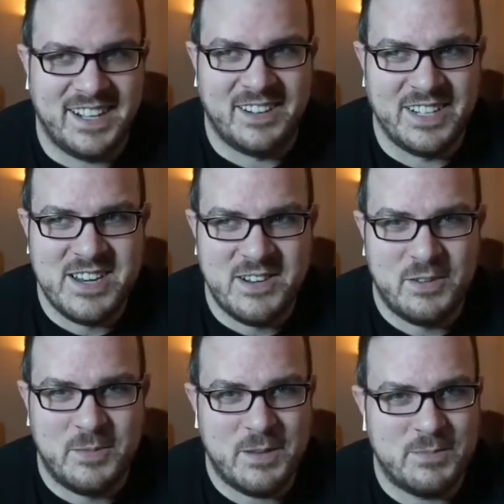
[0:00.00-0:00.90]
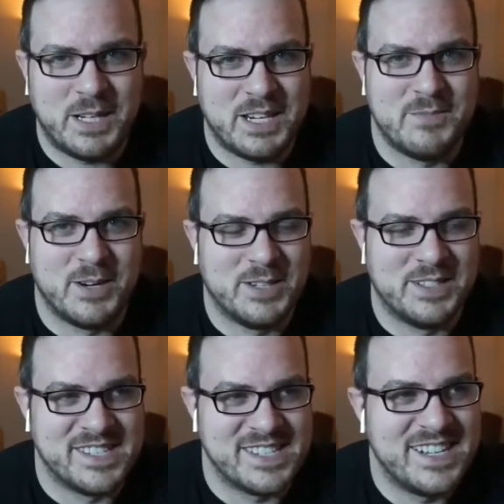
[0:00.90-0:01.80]
All I know about Bucky
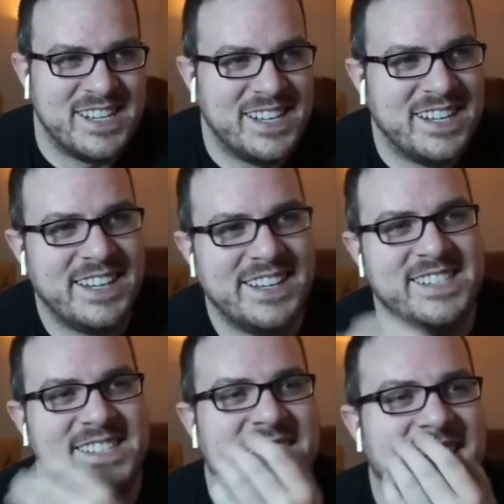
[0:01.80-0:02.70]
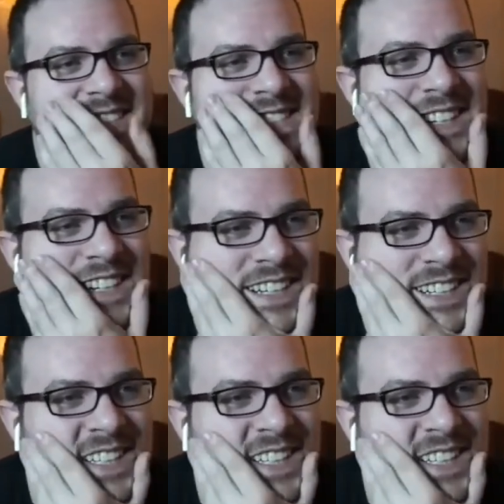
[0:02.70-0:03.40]
Barnes is that, uh,